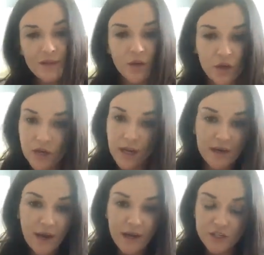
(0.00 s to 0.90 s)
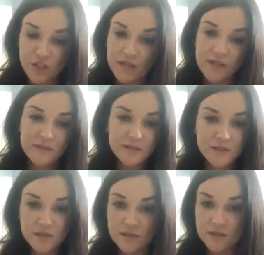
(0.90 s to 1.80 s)
Good hand hygiene,
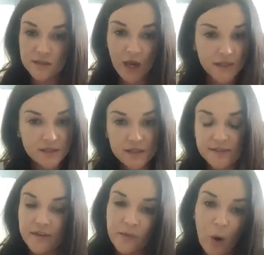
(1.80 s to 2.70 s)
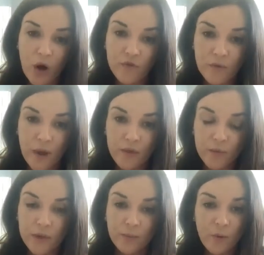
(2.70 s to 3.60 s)
staying 6 feet apart from
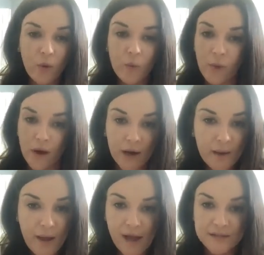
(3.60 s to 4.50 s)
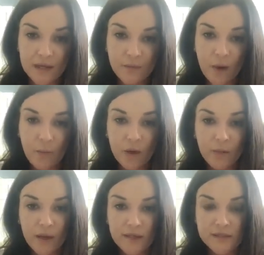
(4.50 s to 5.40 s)
other people, wearing a mask in
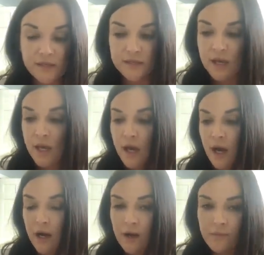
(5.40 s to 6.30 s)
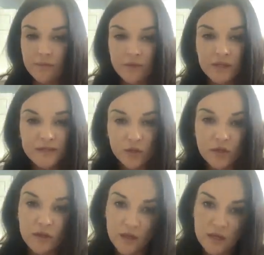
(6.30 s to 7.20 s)
public places. These are
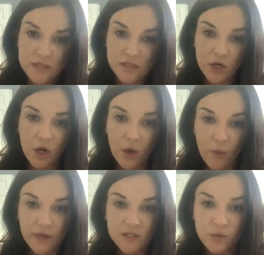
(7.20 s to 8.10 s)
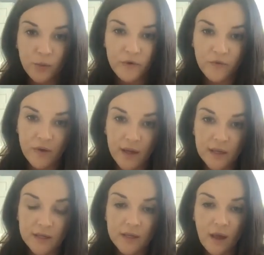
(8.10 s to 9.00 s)
the things that are going to
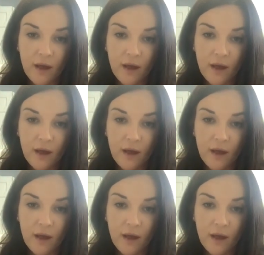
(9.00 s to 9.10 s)
prevent